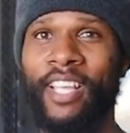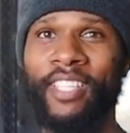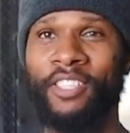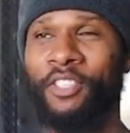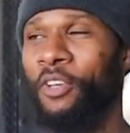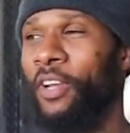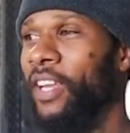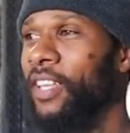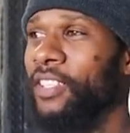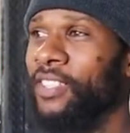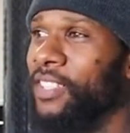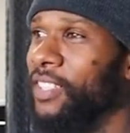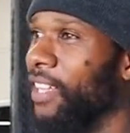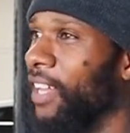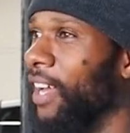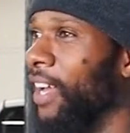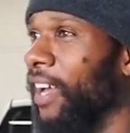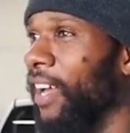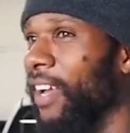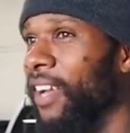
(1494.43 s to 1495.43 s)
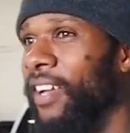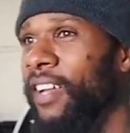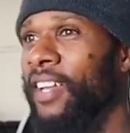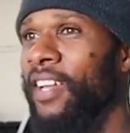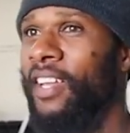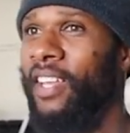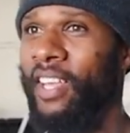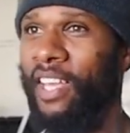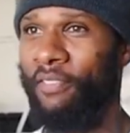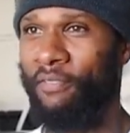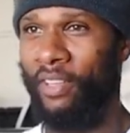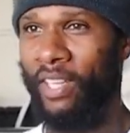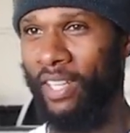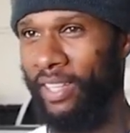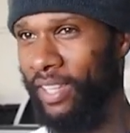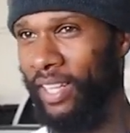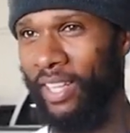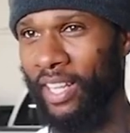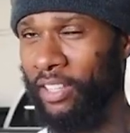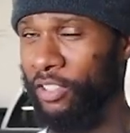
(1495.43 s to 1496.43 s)
That's crazy, nah. If
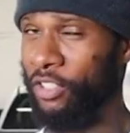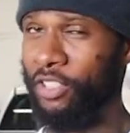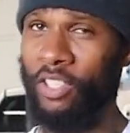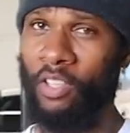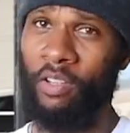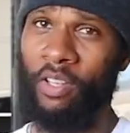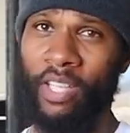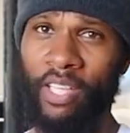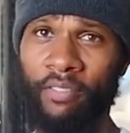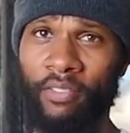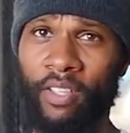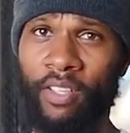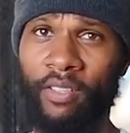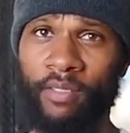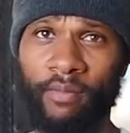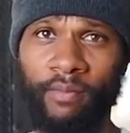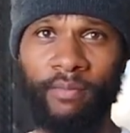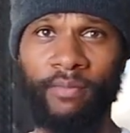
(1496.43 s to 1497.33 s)
anything, they're just gonna leave it.